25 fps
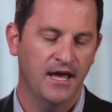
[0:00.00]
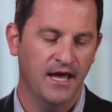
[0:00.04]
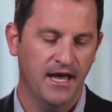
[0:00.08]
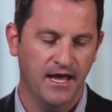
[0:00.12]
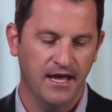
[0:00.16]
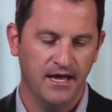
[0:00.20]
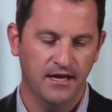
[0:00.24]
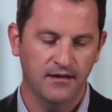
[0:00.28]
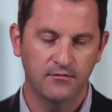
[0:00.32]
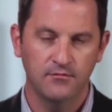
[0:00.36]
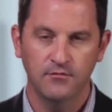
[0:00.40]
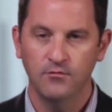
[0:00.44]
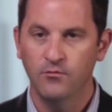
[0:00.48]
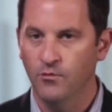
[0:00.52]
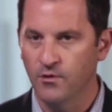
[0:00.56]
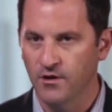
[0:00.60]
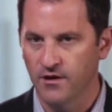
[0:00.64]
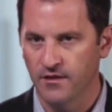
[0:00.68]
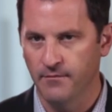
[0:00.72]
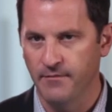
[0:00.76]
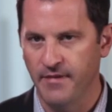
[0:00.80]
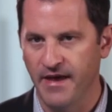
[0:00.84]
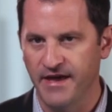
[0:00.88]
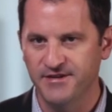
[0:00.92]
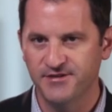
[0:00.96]
And one of
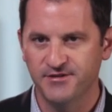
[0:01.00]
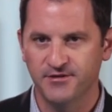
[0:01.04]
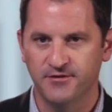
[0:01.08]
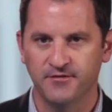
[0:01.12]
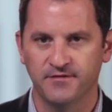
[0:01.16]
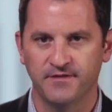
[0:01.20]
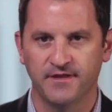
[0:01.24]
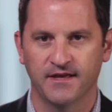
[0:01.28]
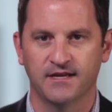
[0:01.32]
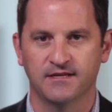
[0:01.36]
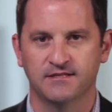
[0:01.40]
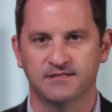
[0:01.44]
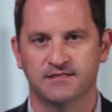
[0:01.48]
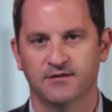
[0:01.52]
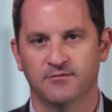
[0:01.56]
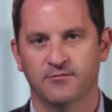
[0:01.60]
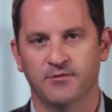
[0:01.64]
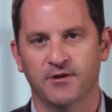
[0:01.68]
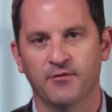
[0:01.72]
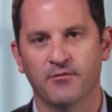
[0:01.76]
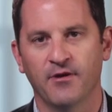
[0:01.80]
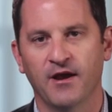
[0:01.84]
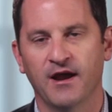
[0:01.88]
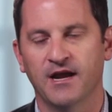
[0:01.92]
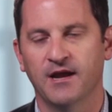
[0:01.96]
the magical things that
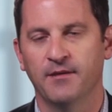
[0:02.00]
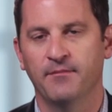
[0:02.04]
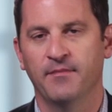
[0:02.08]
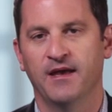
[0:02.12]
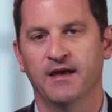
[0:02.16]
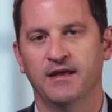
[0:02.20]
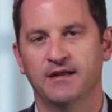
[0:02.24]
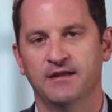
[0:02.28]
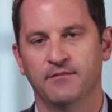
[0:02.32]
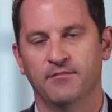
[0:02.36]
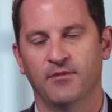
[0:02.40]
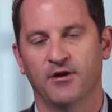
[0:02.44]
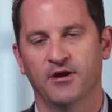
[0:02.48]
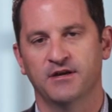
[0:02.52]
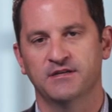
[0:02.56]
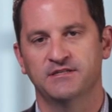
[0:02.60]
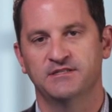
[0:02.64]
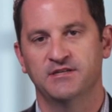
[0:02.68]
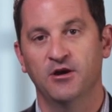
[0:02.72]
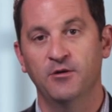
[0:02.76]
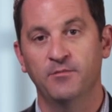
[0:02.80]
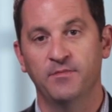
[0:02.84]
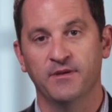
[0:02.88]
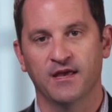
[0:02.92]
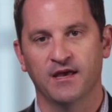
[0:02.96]
we recommend at
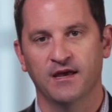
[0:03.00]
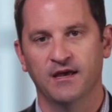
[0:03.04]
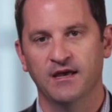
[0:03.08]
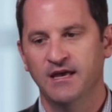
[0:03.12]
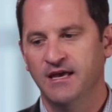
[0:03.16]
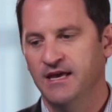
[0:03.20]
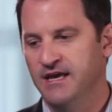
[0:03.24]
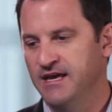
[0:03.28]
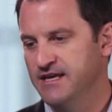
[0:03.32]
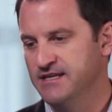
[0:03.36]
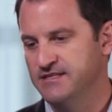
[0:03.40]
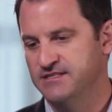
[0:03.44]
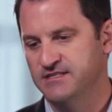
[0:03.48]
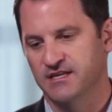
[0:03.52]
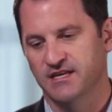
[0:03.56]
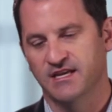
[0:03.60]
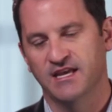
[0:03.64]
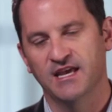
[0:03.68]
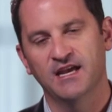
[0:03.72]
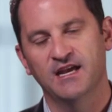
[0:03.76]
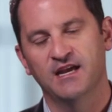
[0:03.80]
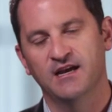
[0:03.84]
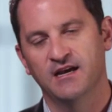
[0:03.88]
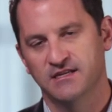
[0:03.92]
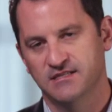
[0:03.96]
Marketopia is to
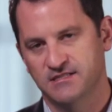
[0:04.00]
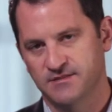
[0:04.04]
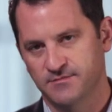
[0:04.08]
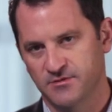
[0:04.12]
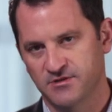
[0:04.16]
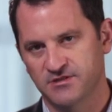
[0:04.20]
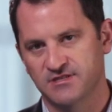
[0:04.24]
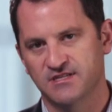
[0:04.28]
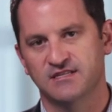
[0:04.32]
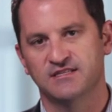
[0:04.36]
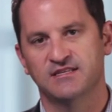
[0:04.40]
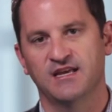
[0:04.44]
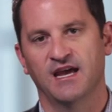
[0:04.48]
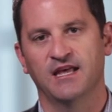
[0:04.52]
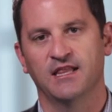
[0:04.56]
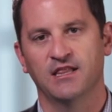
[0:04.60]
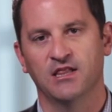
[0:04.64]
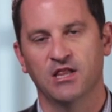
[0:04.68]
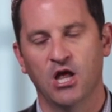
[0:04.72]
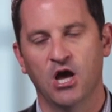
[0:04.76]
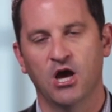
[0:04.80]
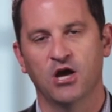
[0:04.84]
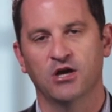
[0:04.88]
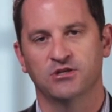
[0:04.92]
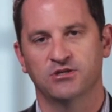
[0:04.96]
get customers to sign
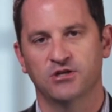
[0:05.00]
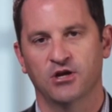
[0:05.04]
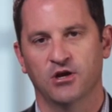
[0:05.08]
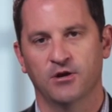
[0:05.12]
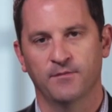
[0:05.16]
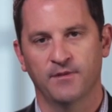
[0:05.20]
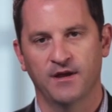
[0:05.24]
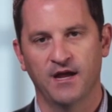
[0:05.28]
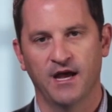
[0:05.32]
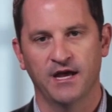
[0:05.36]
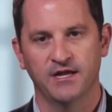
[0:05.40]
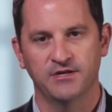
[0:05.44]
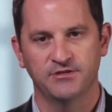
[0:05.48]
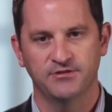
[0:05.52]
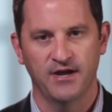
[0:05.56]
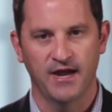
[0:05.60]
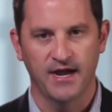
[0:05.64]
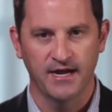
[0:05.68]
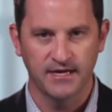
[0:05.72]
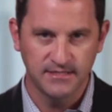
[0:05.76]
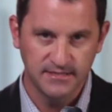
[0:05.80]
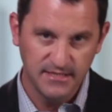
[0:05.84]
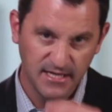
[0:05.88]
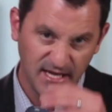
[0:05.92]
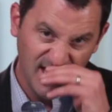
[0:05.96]
long-term
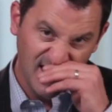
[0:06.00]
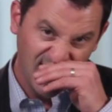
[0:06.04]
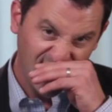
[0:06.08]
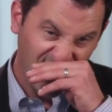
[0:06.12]
contracts.